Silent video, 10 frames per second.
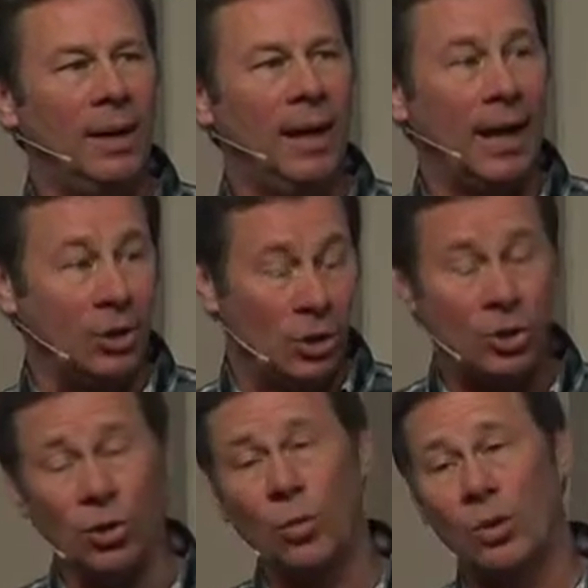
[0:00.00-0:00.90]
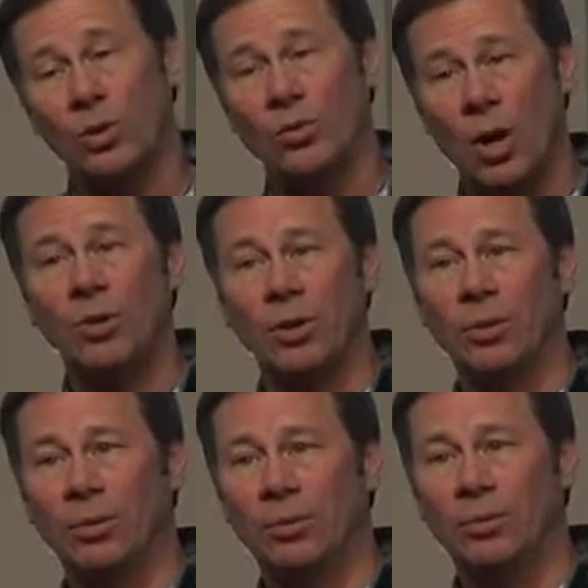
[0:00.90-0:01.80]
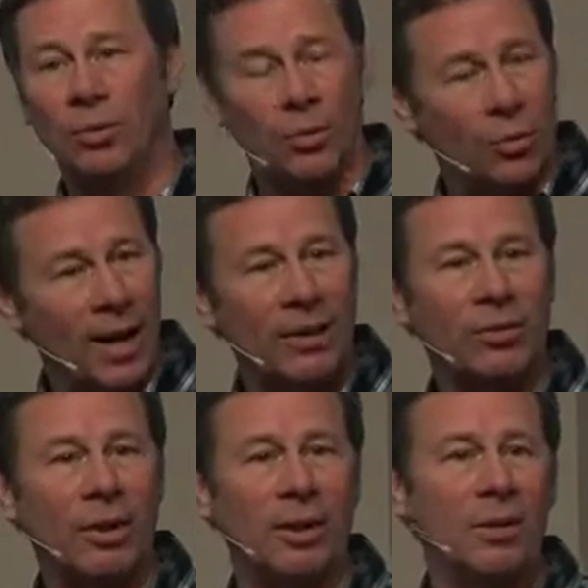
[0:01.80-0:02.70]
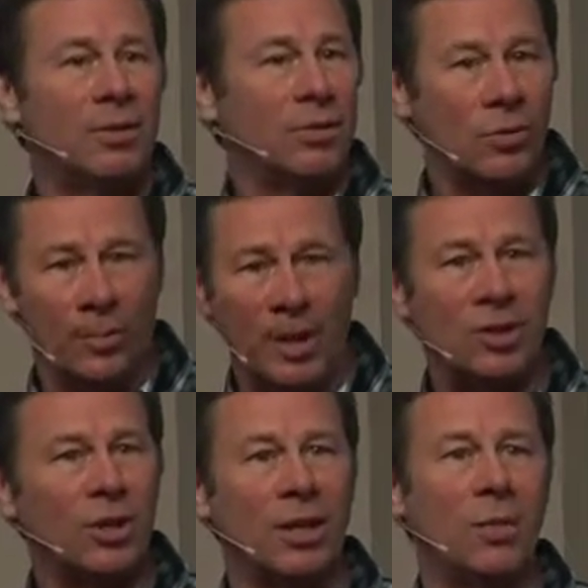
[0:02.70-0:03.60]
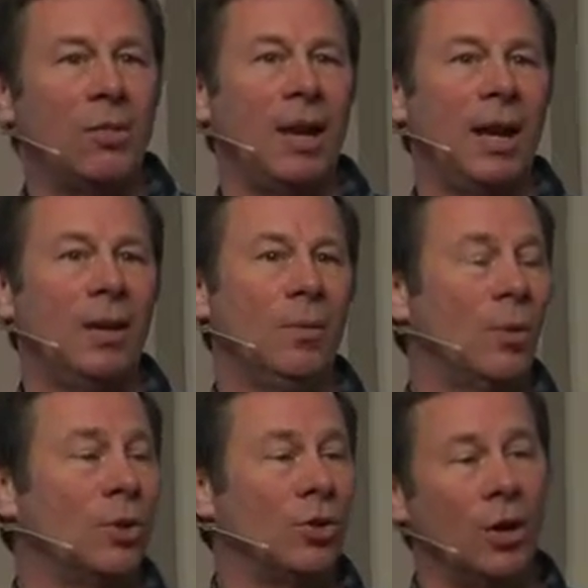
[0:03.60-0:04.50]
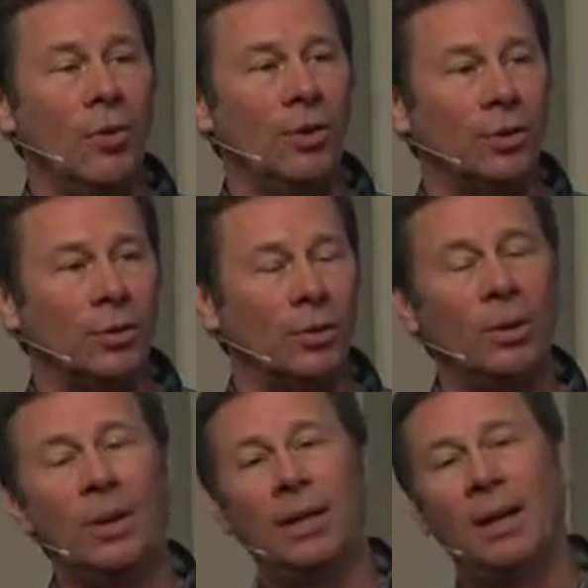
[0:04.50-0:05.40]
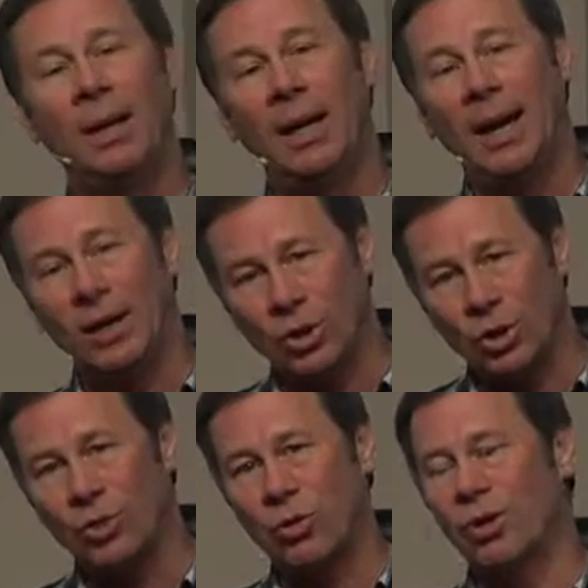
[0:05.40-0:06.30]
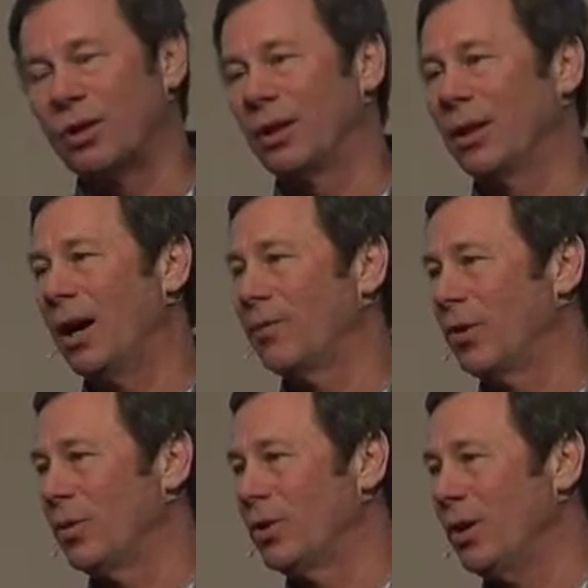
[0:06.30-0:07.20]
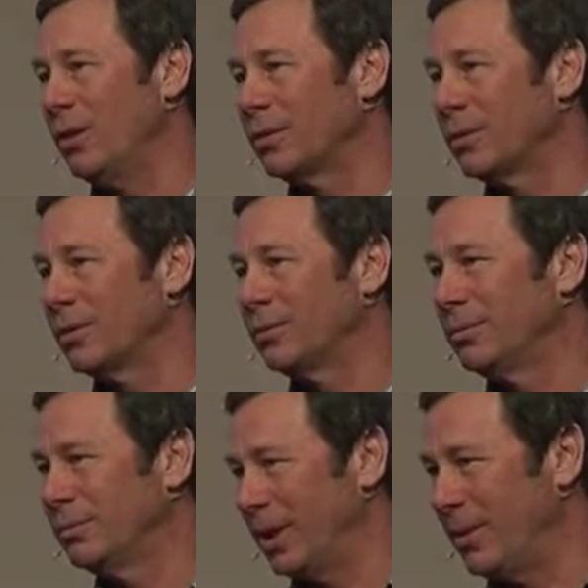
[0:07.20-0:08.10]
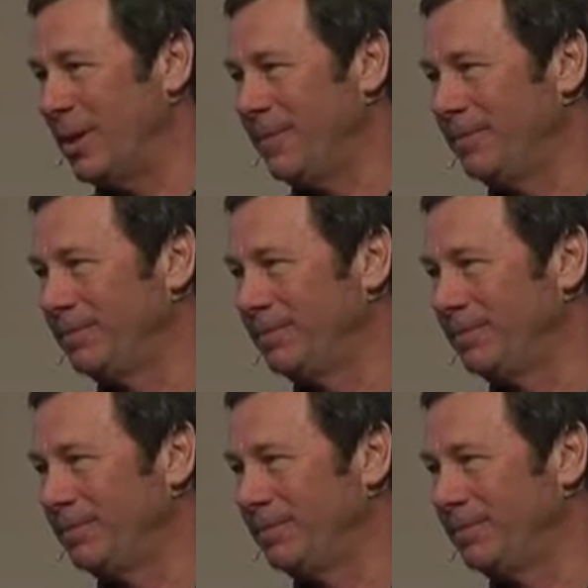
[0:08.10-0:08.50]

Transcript: and just do what you know to do. Do the right things, do the best thing you can with what you know to do, and just trust in God for the results. Amen?